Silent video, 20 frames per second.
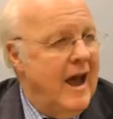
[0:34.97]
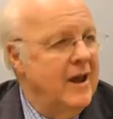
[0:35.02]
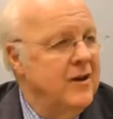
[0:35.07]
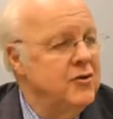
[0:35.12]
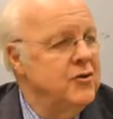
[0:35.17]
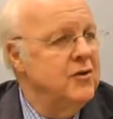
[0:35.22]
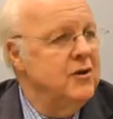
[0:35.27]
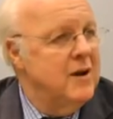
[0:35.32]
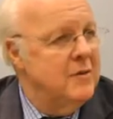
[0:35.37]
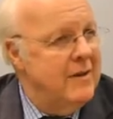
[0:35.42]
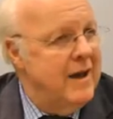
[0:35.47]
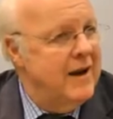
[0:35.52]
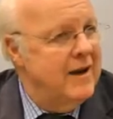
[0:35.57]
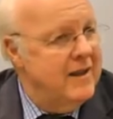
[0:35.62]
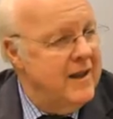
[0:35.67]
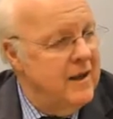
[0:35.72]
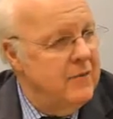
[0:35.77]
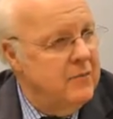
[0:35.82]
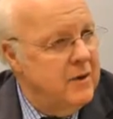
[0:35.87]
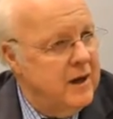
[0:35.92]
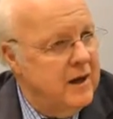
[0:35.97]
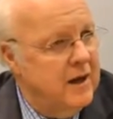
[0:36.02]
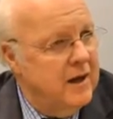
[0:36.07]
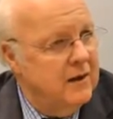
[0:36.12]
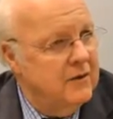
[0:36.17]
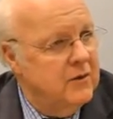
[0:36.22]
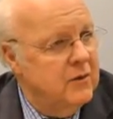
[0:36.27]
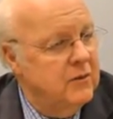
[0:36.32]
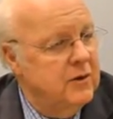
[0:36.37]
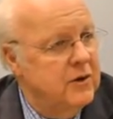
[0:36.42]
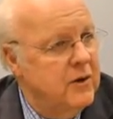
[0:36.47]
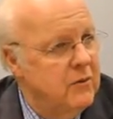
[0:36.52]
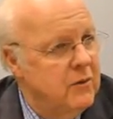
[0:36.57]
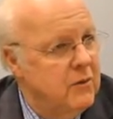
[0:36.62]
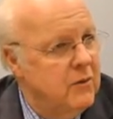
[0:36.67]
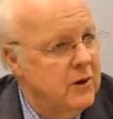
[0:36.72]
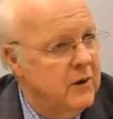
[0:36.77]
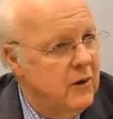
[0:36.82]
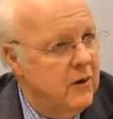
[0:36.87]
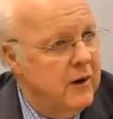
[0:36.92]
How did you come out of that meeting? Do we know
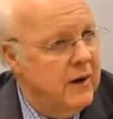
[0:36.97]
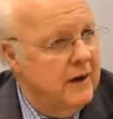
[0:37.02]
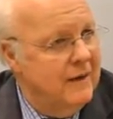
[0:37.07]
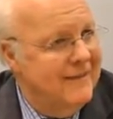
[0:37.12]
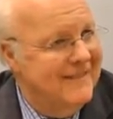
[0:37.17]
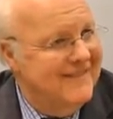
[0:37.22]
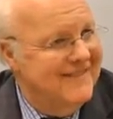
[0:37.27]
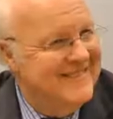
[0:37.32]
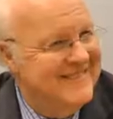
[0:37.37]
where we're going?